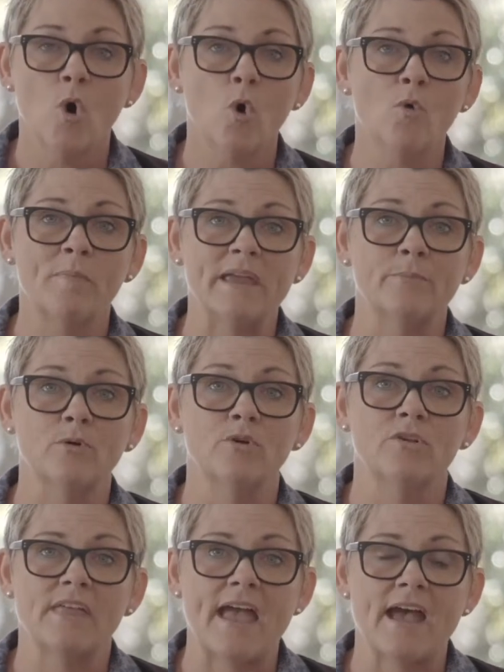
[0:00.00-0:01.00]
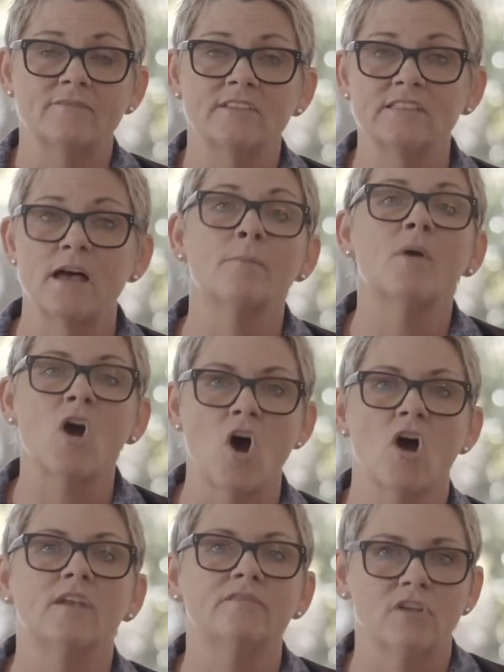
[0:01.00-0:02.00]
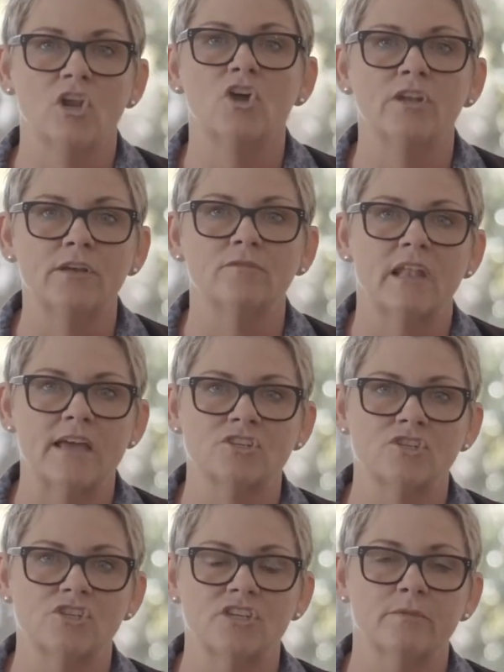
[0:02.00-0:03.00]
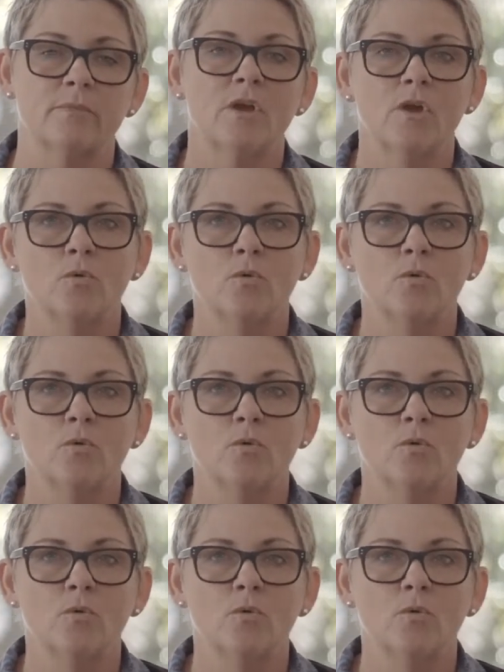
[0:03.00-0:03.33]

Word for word: or people who they have some kind of a learning relationship